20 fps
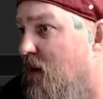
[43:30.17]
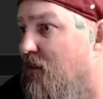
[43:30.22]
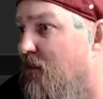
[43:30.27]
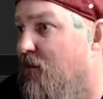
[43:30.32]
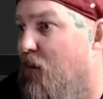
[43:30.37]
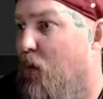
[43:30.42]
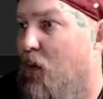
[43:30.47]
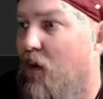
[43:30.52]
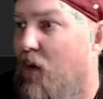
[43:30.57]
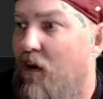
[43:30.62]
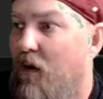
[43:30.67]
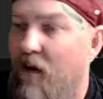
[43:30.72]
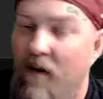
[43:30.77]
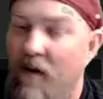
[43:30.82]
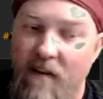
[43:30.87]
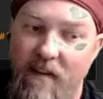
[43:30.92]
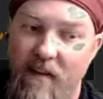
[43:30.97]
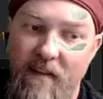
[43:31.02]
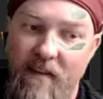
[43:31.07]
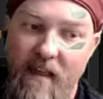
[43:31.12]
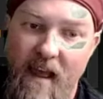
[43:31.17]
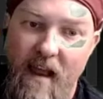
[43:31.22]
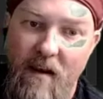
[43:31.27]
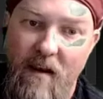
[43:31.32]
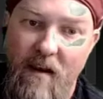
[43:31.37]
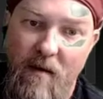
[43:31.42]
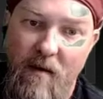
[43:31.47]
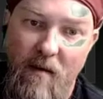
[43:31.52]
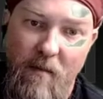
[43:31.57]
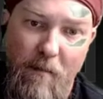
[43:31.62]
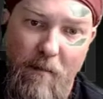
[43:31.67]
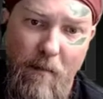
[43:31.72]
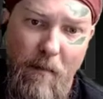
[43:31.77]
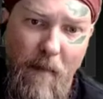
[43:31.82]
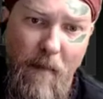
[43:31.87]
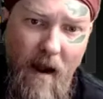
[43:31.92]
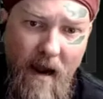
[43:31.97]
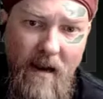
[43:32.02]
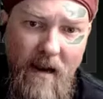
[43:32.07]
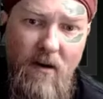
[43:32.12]
for that
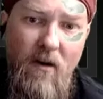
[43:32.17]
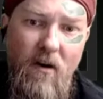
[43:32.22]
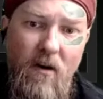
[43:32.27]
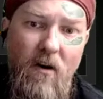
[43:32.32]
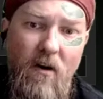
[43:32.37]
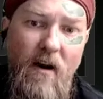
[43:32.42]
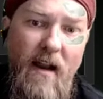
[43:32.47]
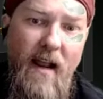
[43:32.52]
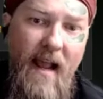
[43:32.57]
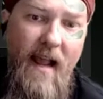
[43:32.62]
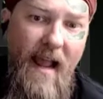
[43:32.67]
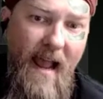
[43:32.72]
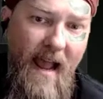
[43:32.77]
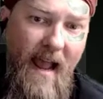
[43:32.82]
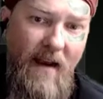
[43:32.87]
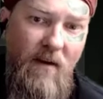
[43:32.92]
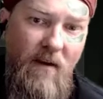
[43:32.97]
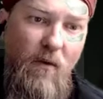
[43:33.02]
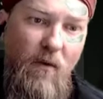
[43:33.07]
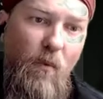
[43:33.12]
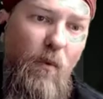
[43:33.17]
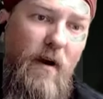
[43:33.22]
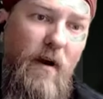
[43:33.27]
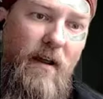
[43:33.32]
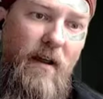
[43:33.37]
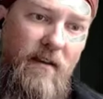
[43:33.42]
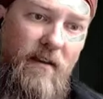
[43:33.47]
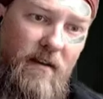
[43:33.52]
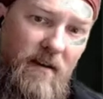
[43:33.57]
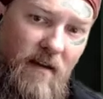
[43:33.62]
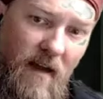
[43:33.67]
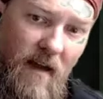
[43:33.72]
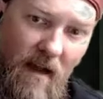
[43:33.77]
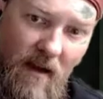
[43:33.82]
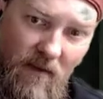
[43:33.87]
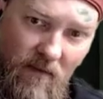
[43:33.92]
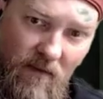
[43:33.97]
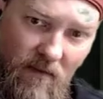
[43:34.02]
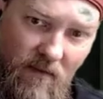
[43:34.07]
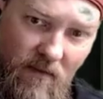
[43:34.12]
miner hat with
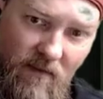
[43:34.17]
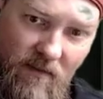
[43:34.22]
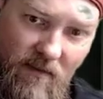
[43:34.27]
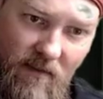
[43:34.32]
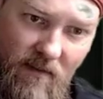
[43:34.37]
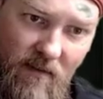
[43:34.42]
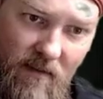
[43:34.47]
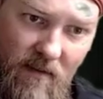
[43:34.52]
goggles